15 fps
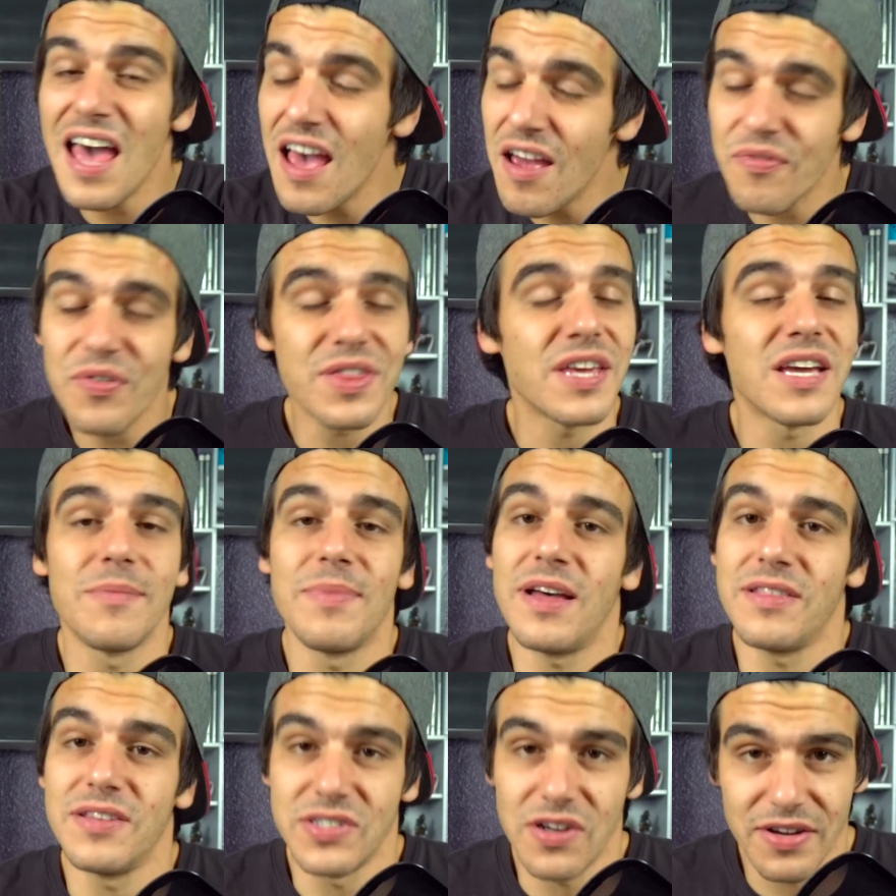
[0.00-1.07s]
everything
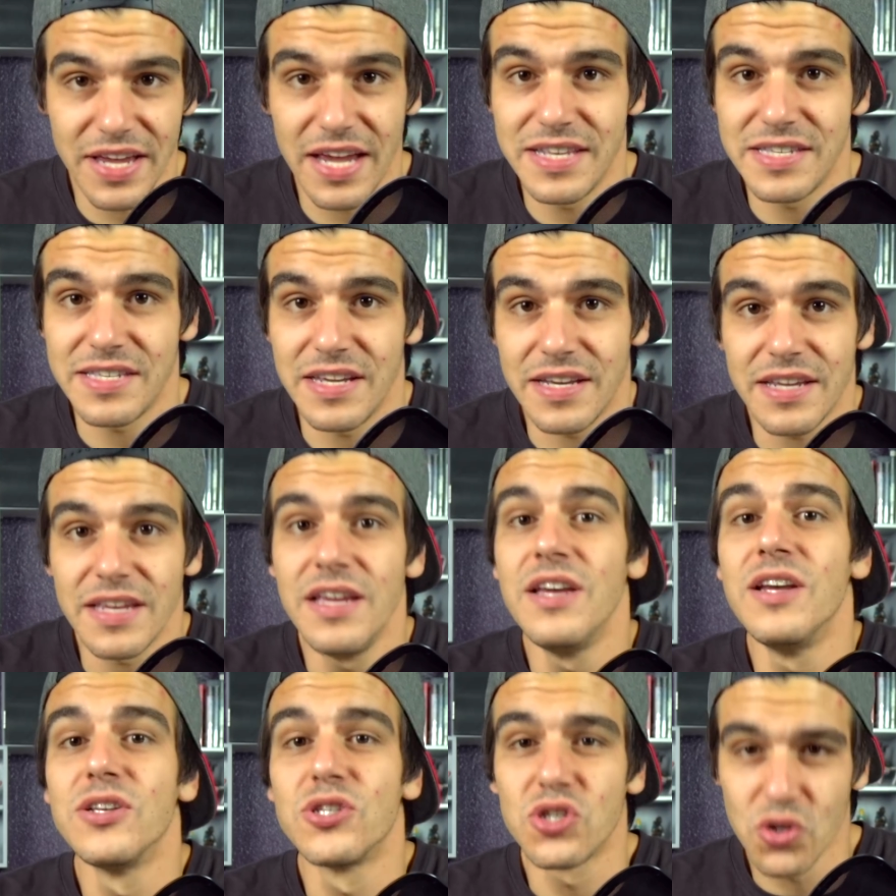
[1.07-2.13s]
about this arcade stick
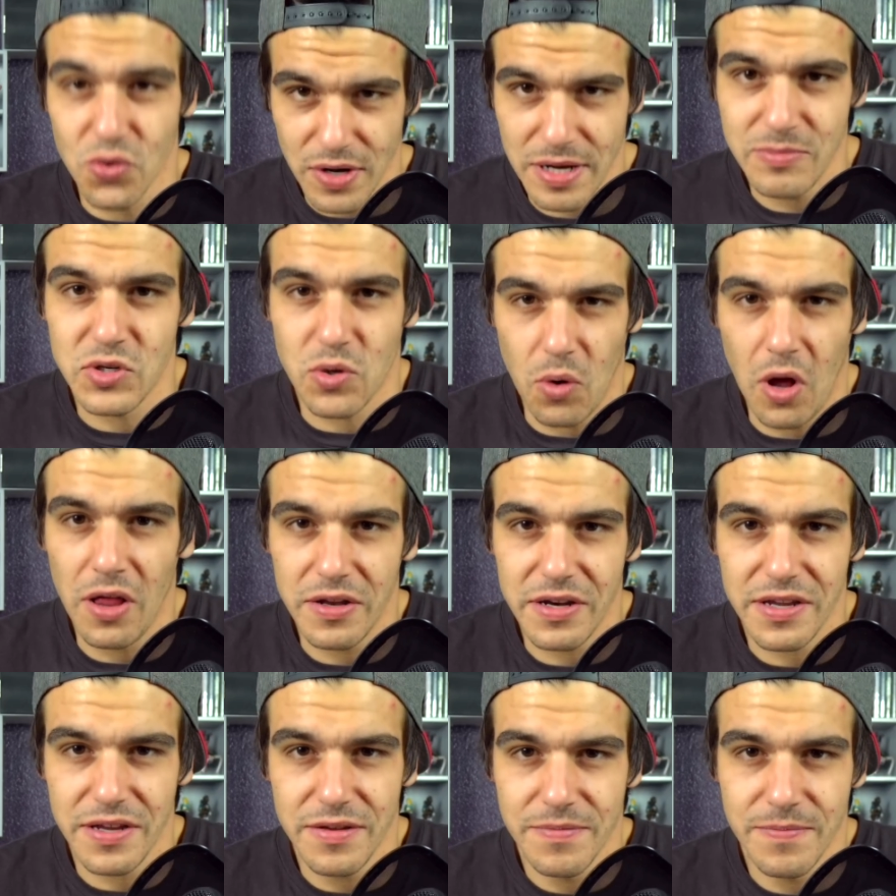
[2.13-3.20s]
screams quality.